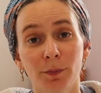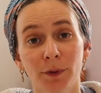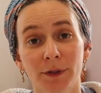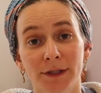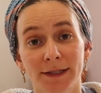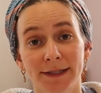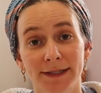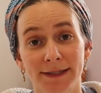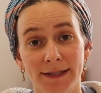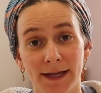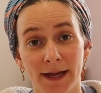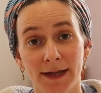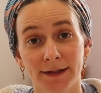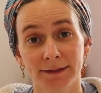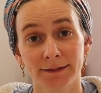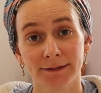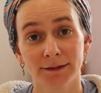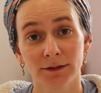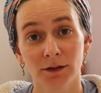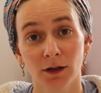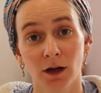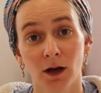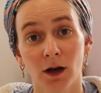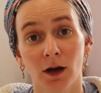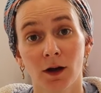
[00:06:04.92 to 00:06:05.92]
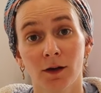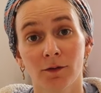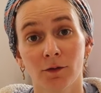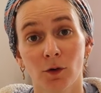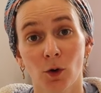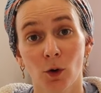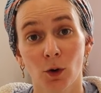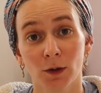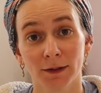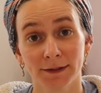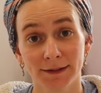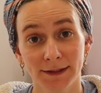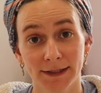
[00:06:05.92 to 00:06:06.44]
percent of
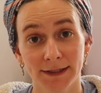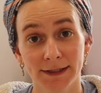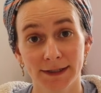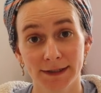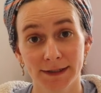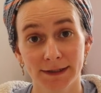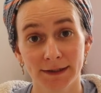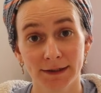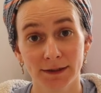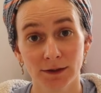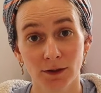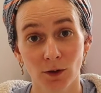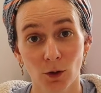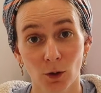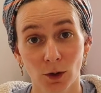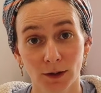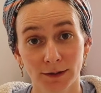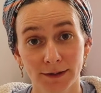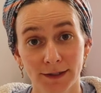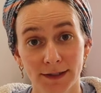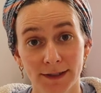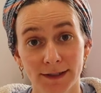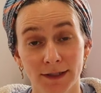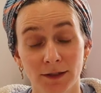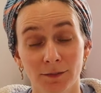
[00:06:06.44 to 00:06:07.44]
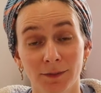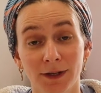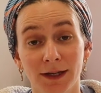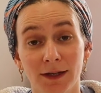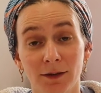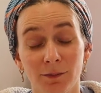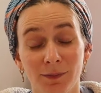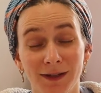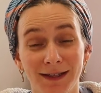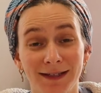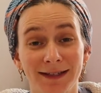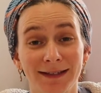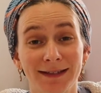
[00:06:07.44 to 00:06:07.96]
autis autism
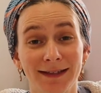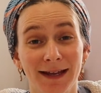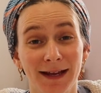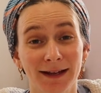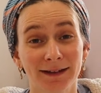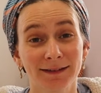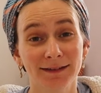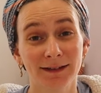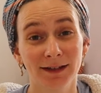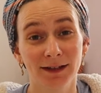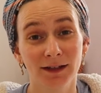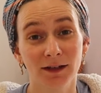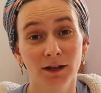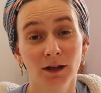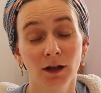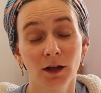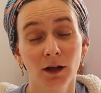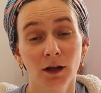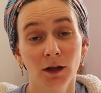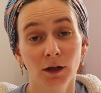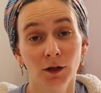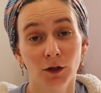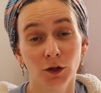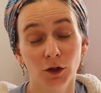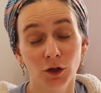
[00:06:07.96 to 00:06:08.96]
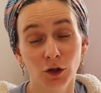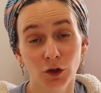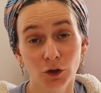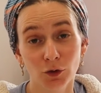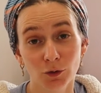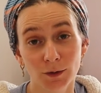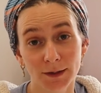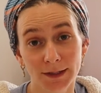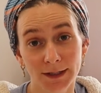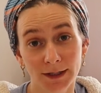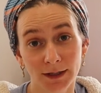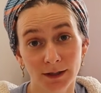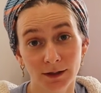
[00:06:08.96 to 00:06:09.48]
can be detected
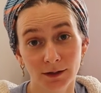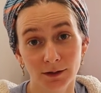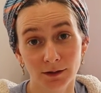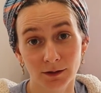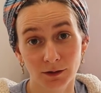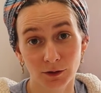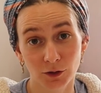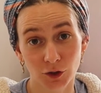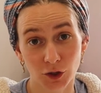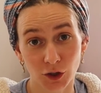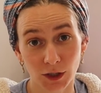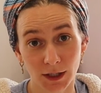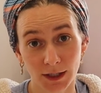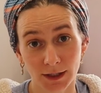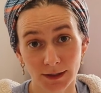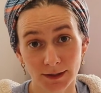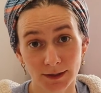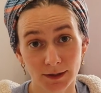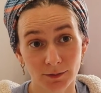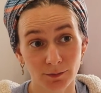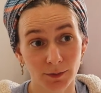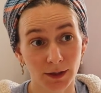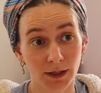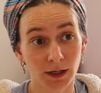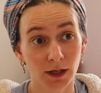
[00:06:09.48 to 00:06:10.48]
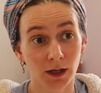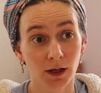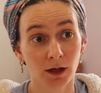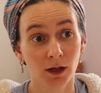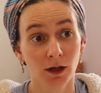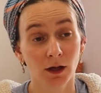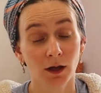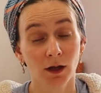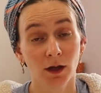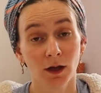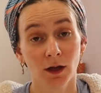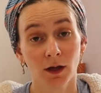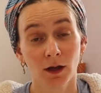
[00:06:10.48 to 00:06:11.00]
using the genes, meaning
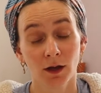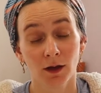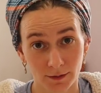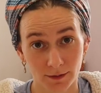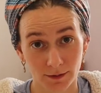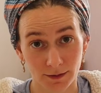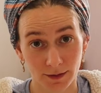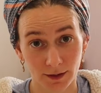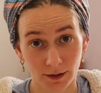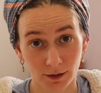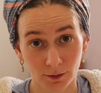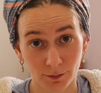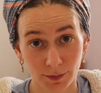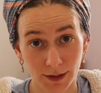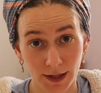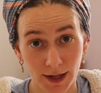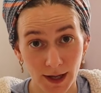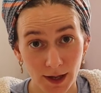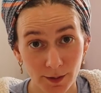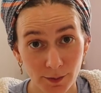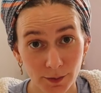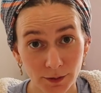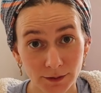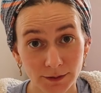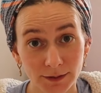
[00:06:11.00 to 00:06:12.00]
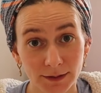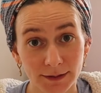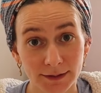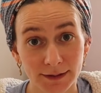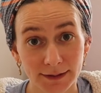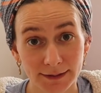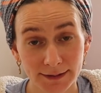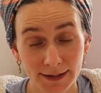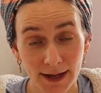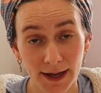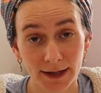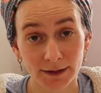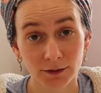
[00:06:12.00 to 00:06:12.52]
they'll be able to
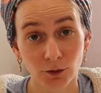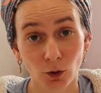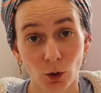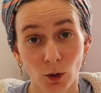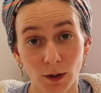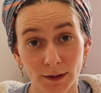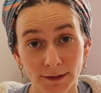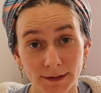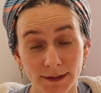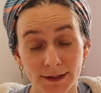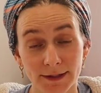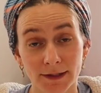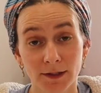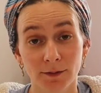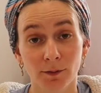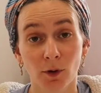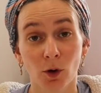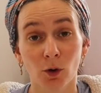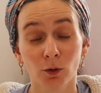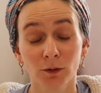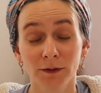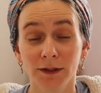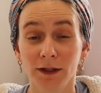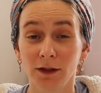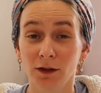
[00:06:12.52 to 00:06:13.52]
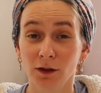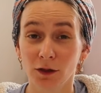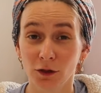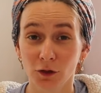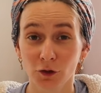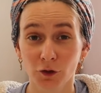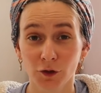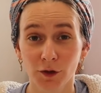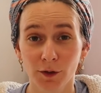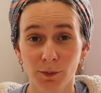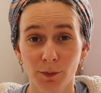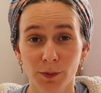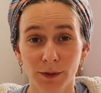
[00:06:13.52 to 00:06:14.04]
detect autism only in
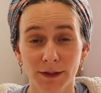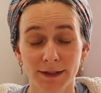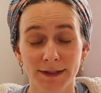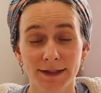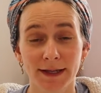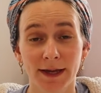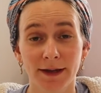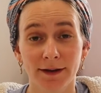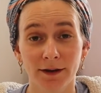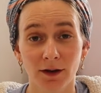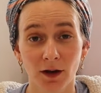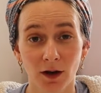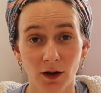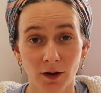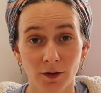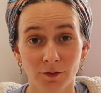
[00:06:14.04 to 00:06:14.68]
thirty percent